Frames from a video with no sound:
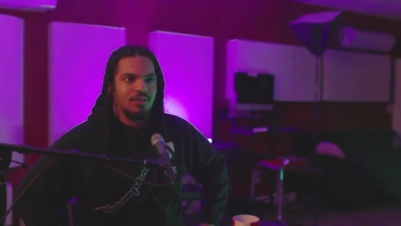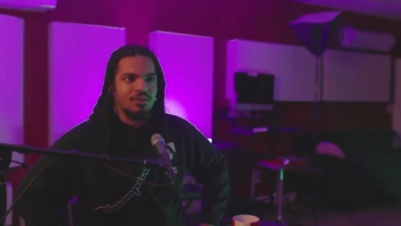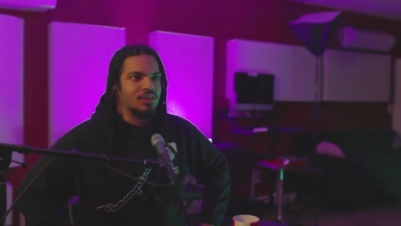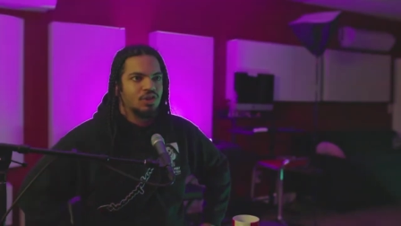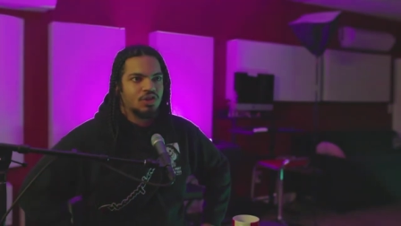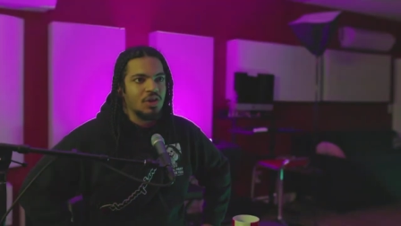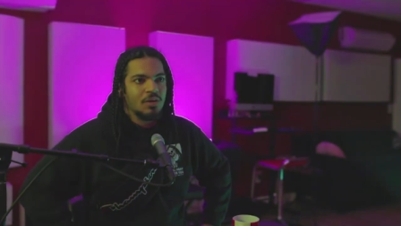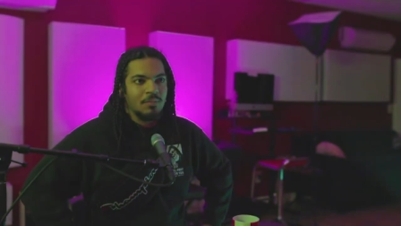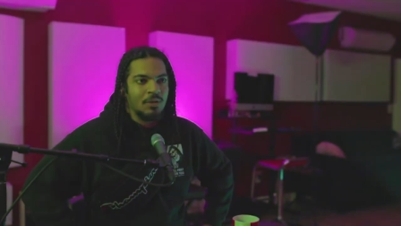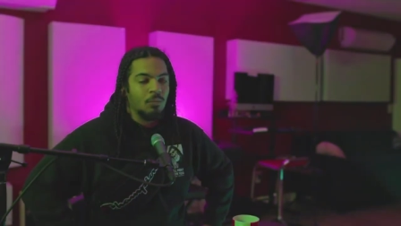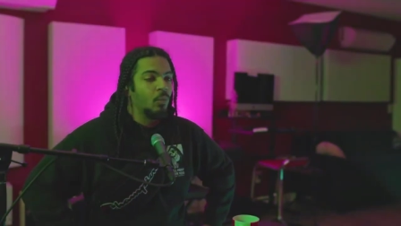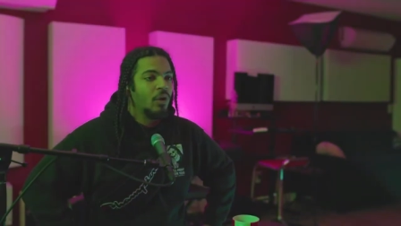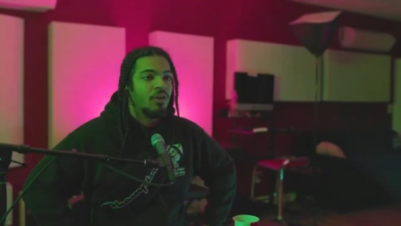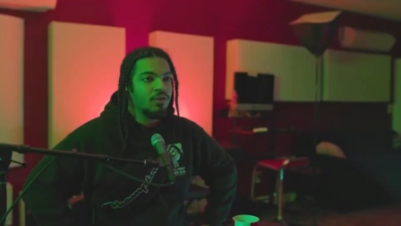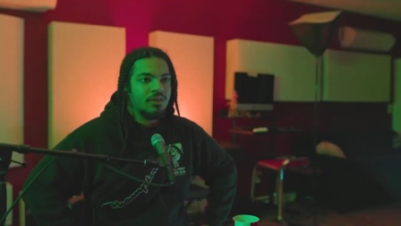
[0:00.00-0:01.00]
the strip it
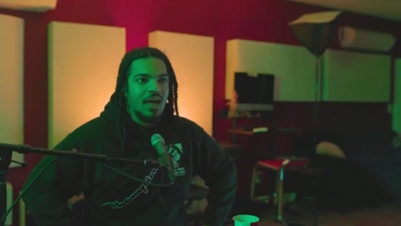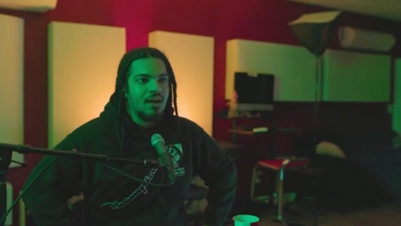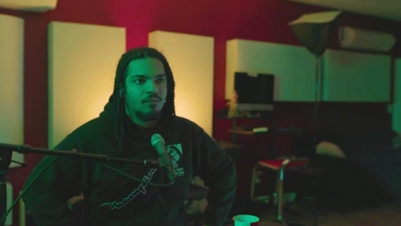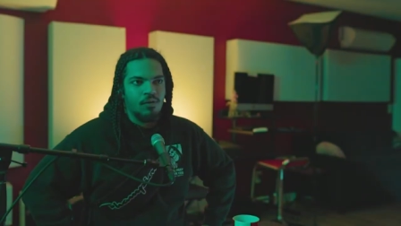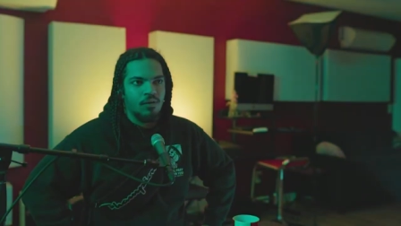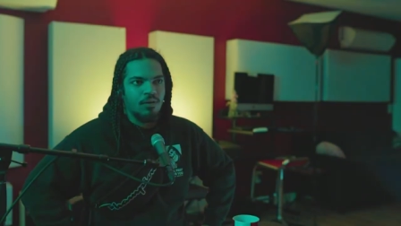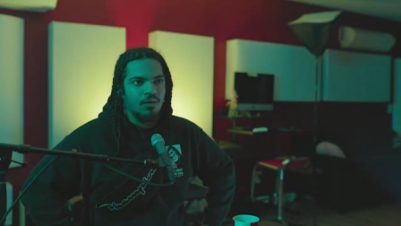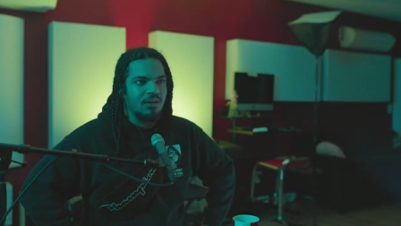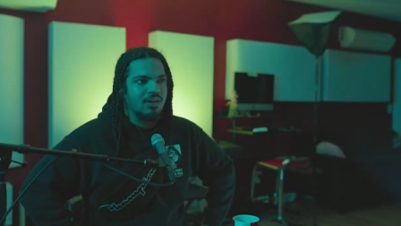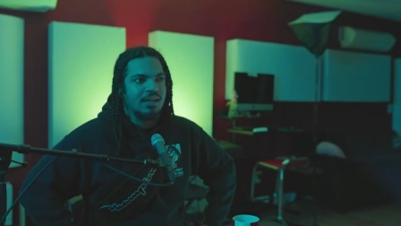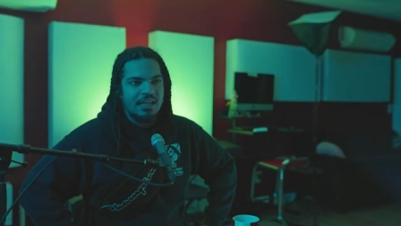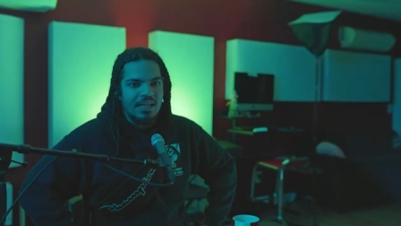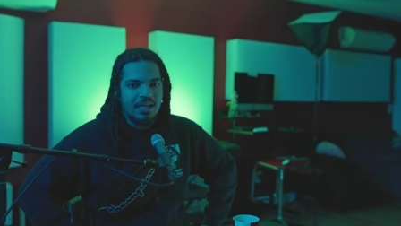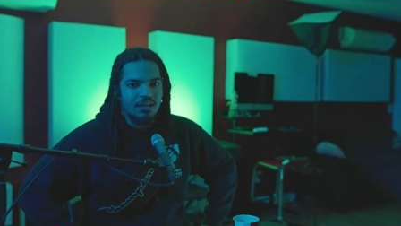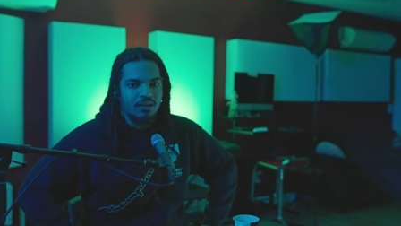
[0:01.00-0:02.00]
will never
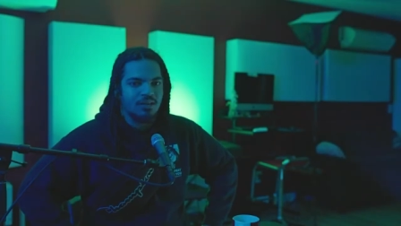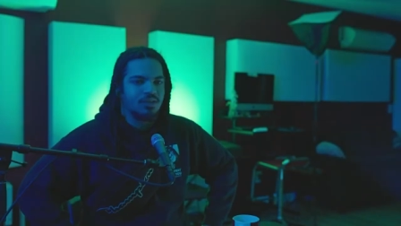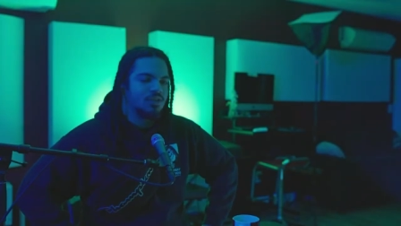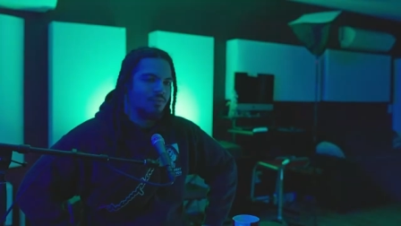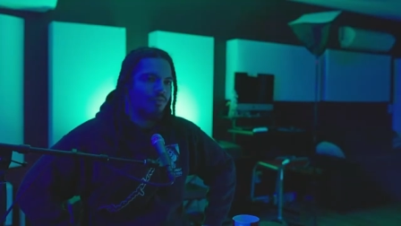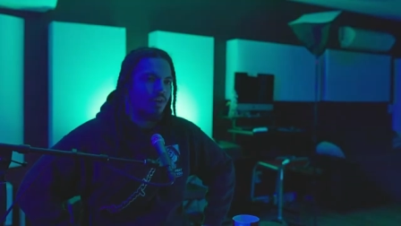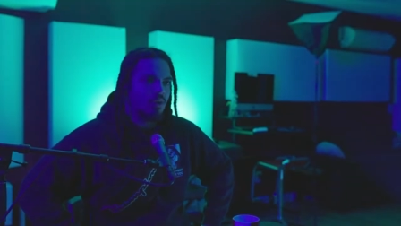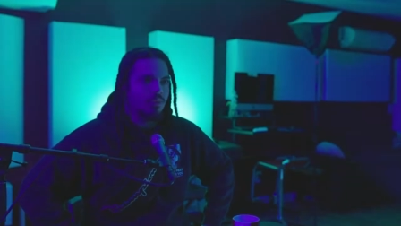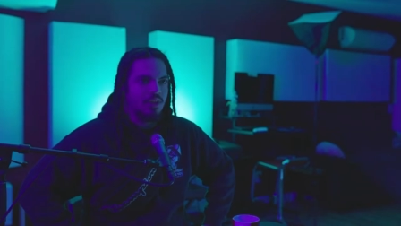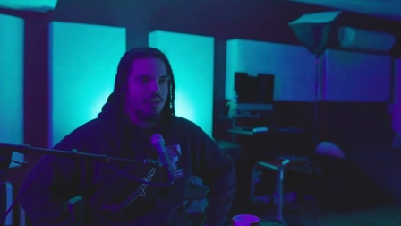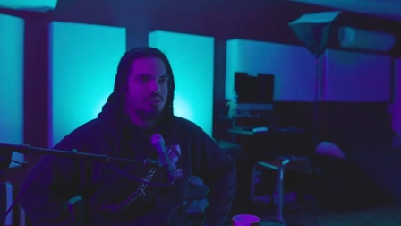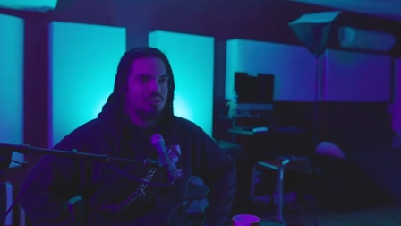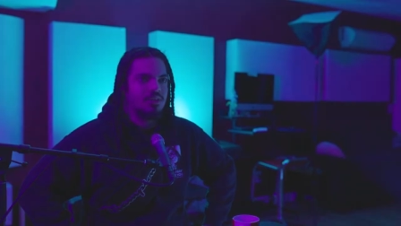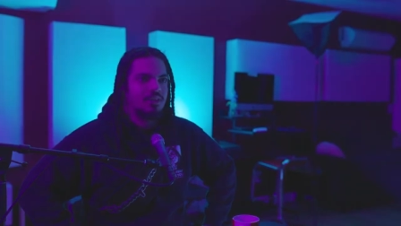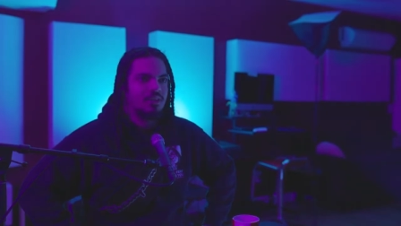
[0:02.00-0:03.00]
need to fuck with us.
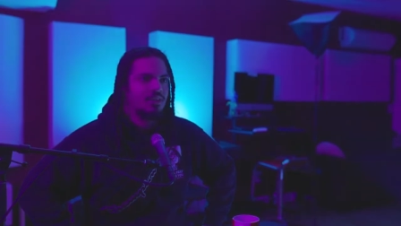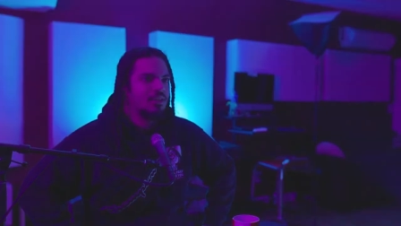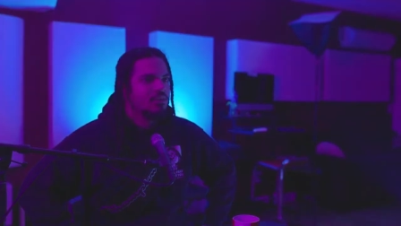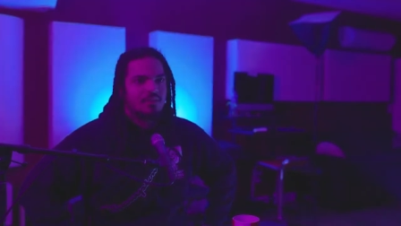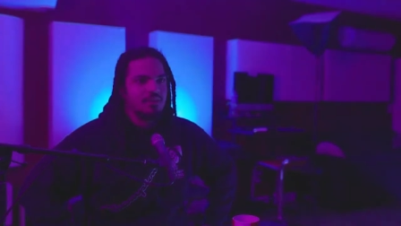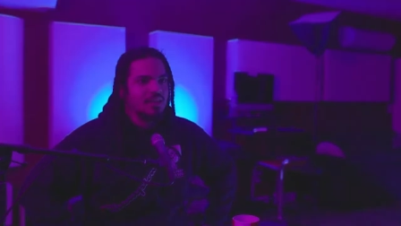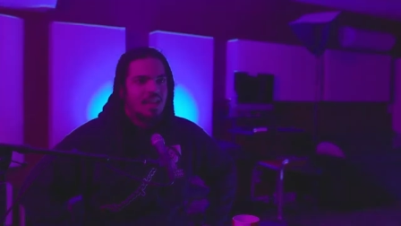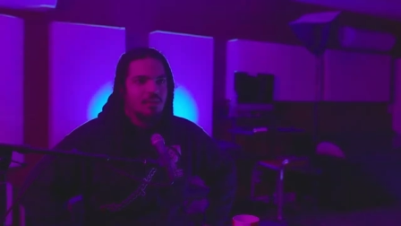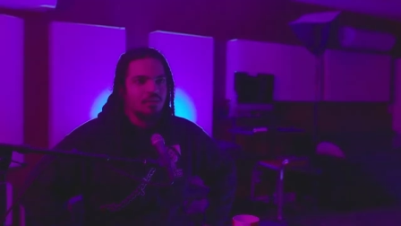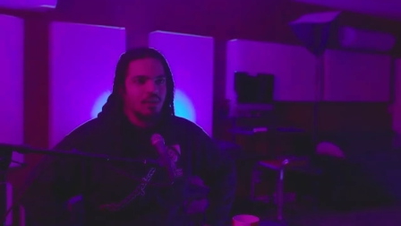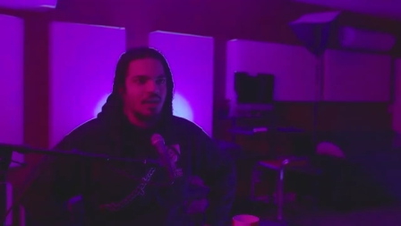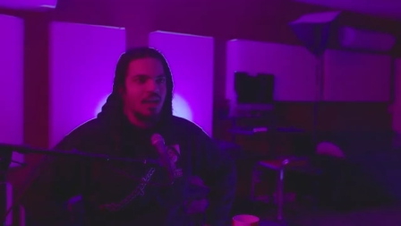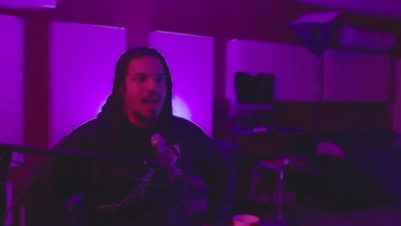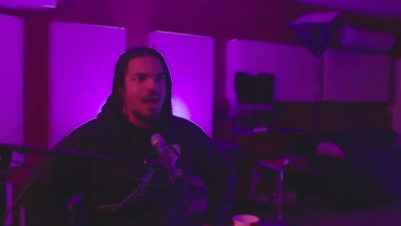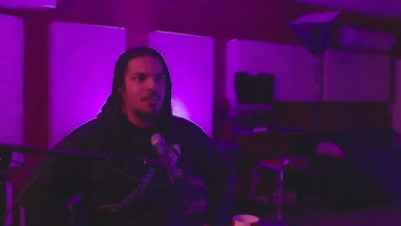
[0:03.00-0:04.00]
No, no, no. They never
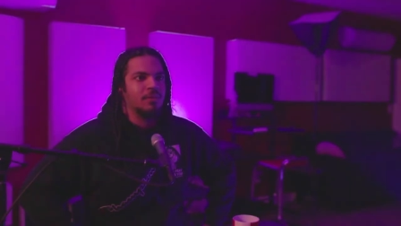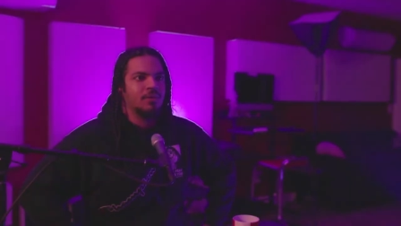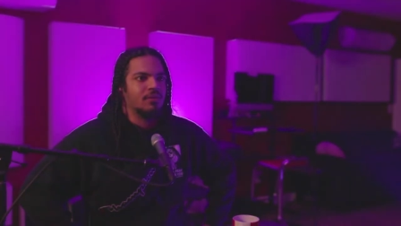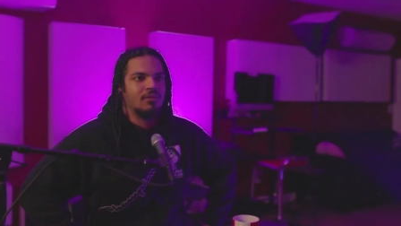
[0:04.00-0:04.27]
gonna happen